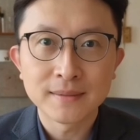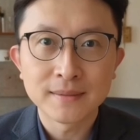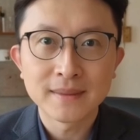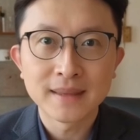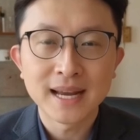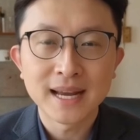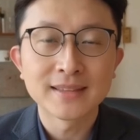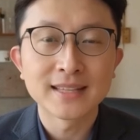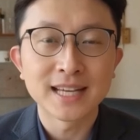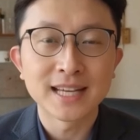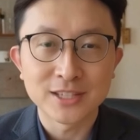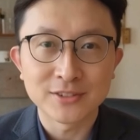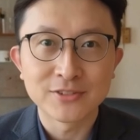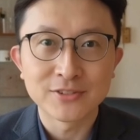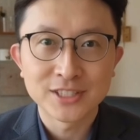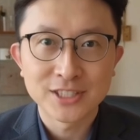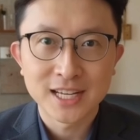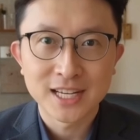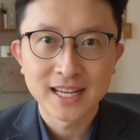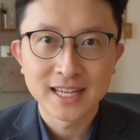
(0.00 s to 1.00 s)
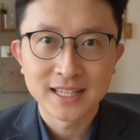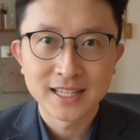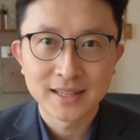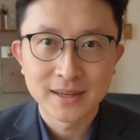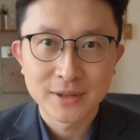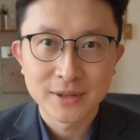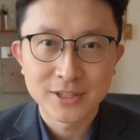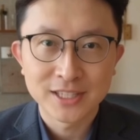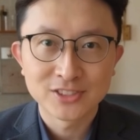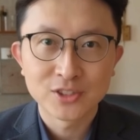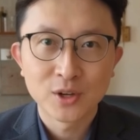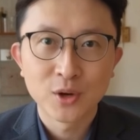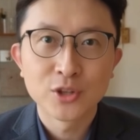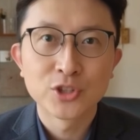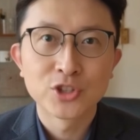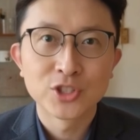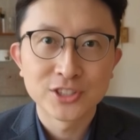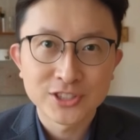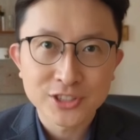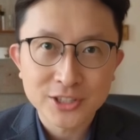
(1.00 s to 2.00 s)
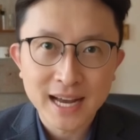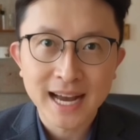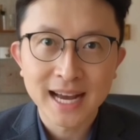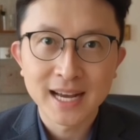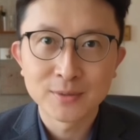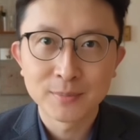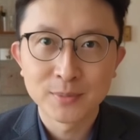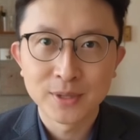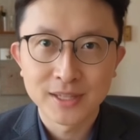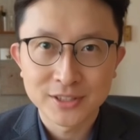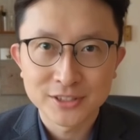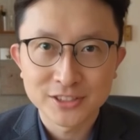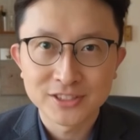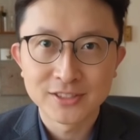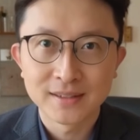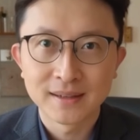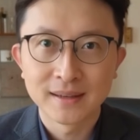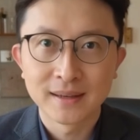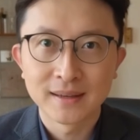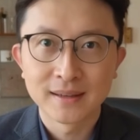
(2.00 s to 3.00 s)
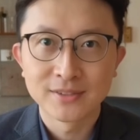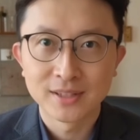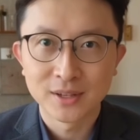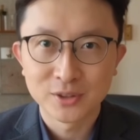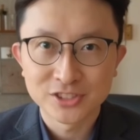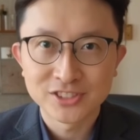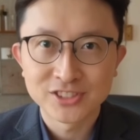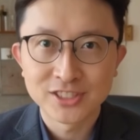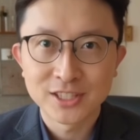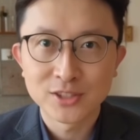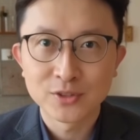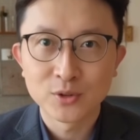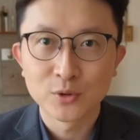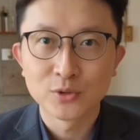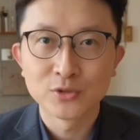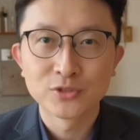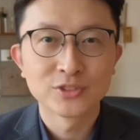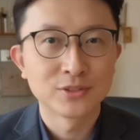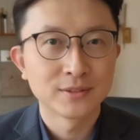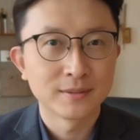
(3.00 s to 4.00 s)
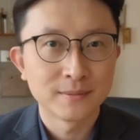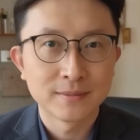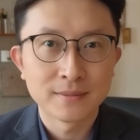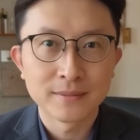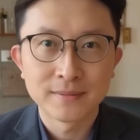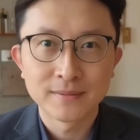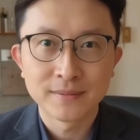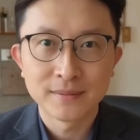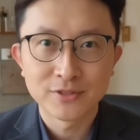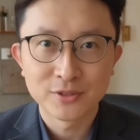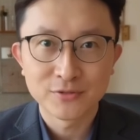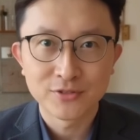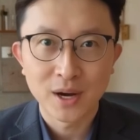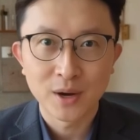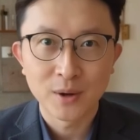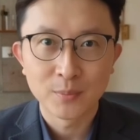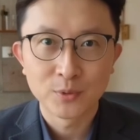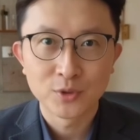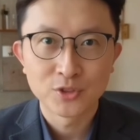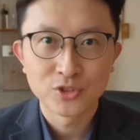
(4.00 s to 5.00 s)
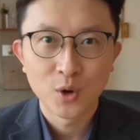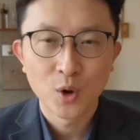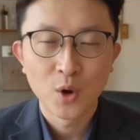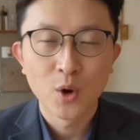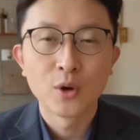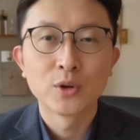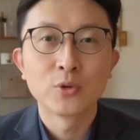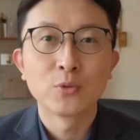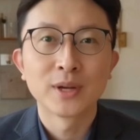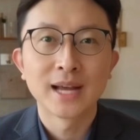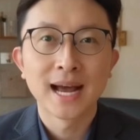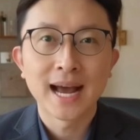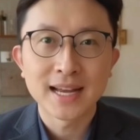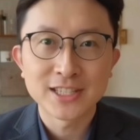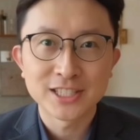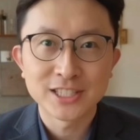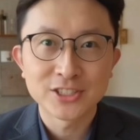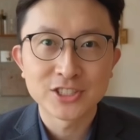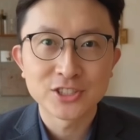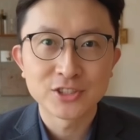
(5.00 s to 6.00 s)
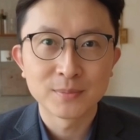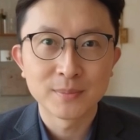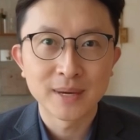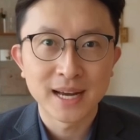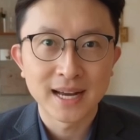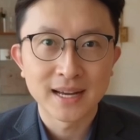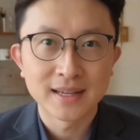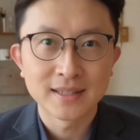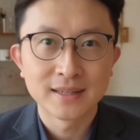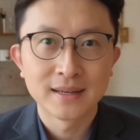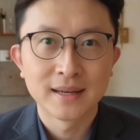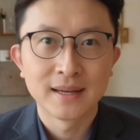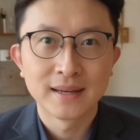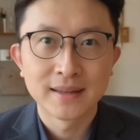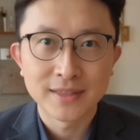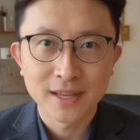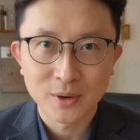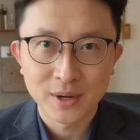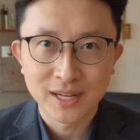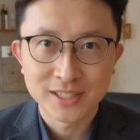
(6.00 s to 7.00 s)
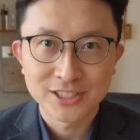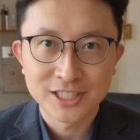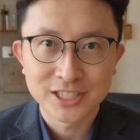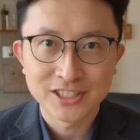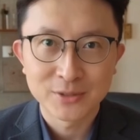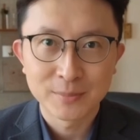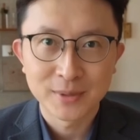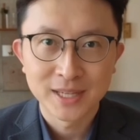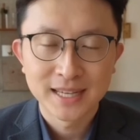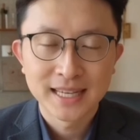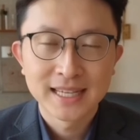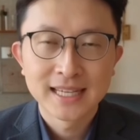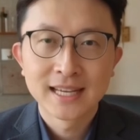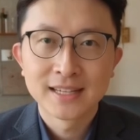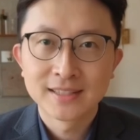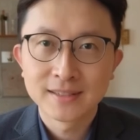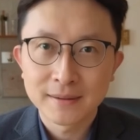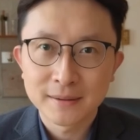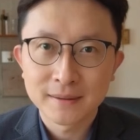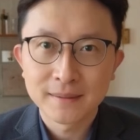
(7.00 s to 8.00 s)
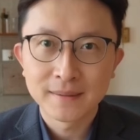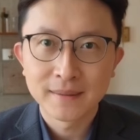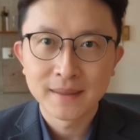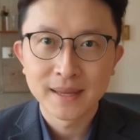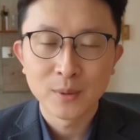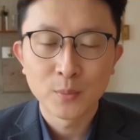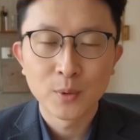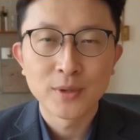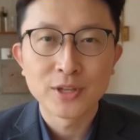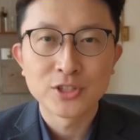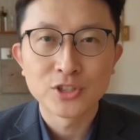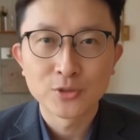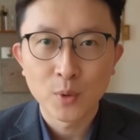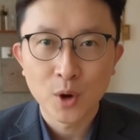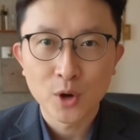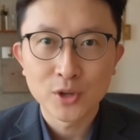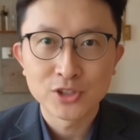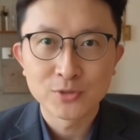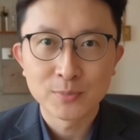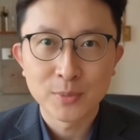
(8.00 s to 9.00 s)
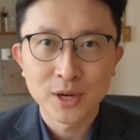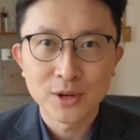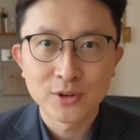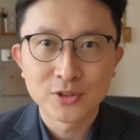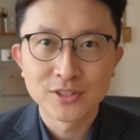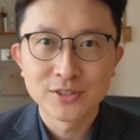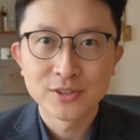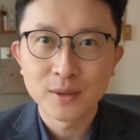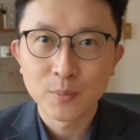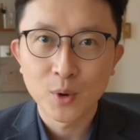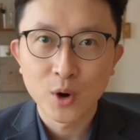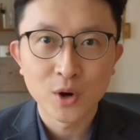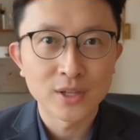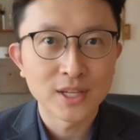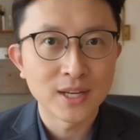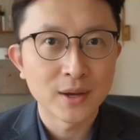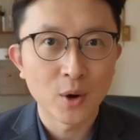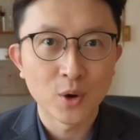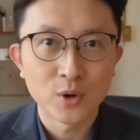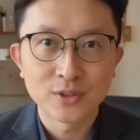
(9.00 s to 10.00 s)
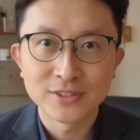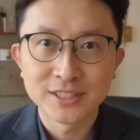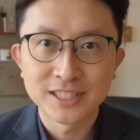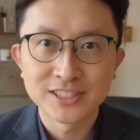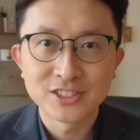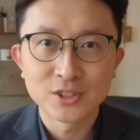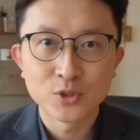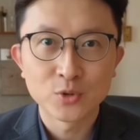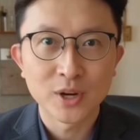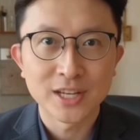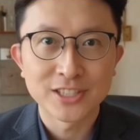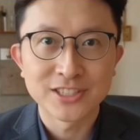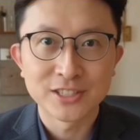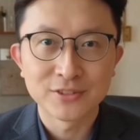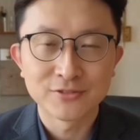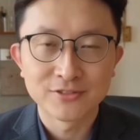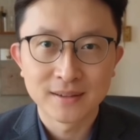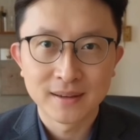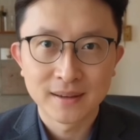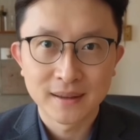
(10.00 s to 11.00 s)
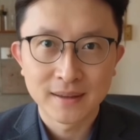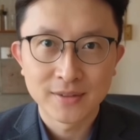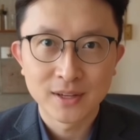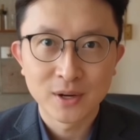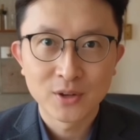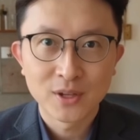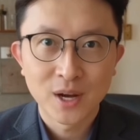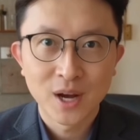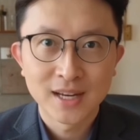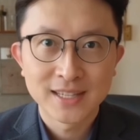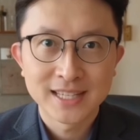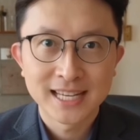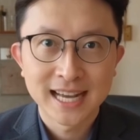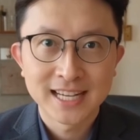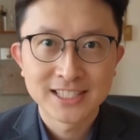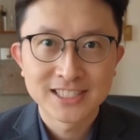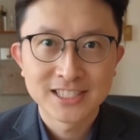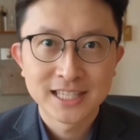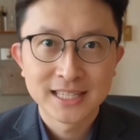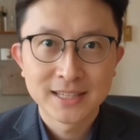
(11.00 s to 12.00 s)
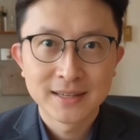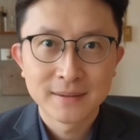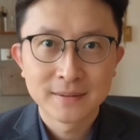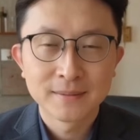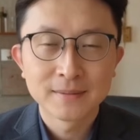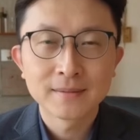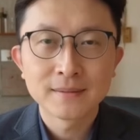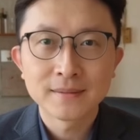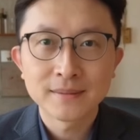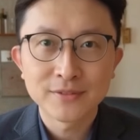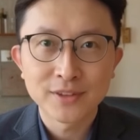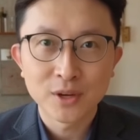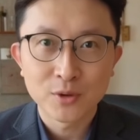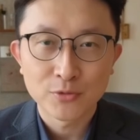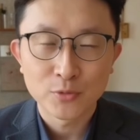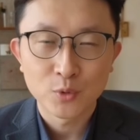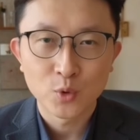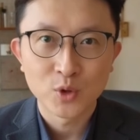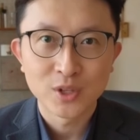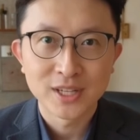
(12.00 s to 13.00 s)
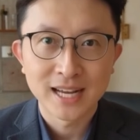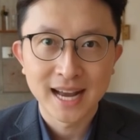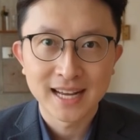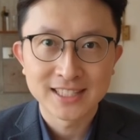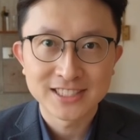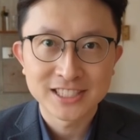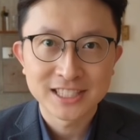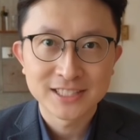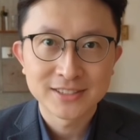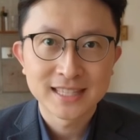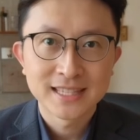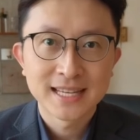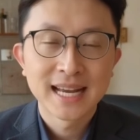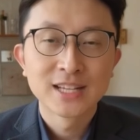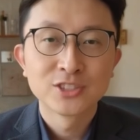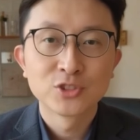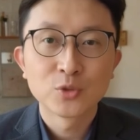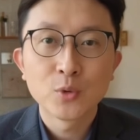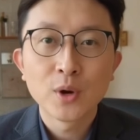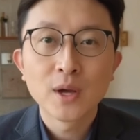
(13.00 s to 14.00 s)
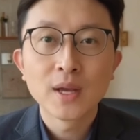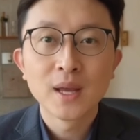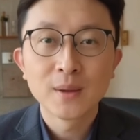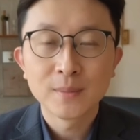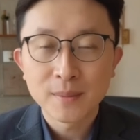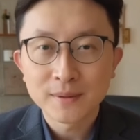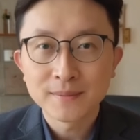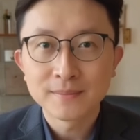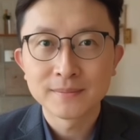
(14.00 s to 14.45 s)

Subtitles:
At the end of the day, these aren't just land bids, they're signals. Developers aren't reacting to demand, they're anticipating it. And when the smartest players in the market are this aggressive, they're not guessing. They're forecasting the next run-up.